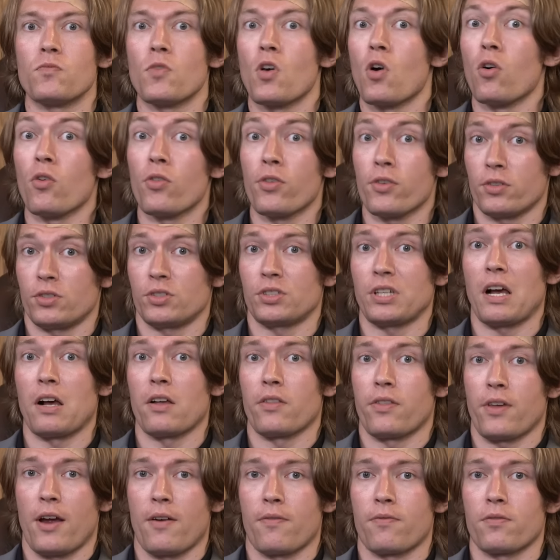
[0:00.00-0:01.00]
other
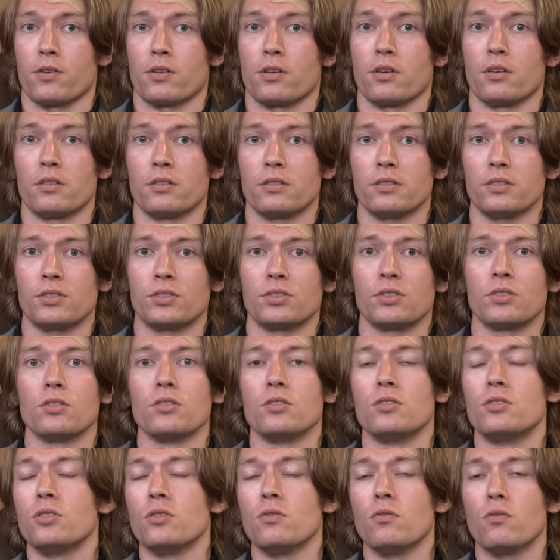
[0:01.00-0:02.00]
South Africans
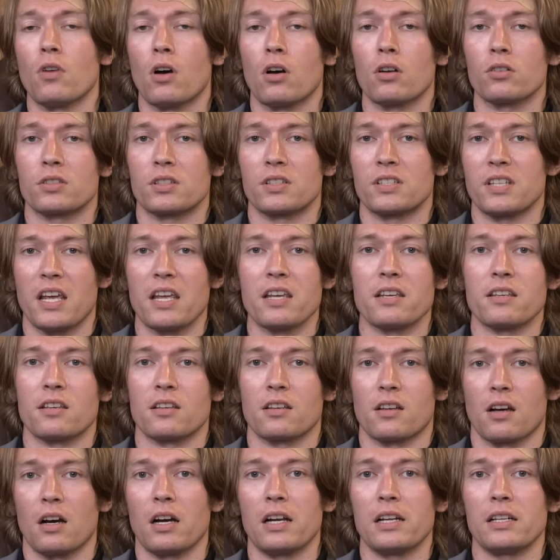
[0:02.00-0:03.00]
do not take
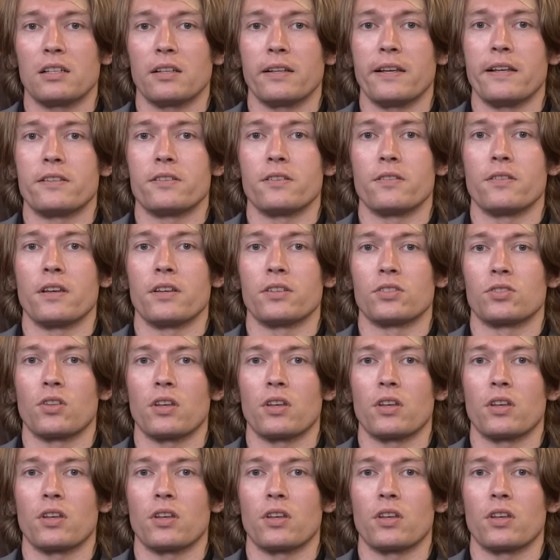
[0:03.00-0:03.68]
kindly to this.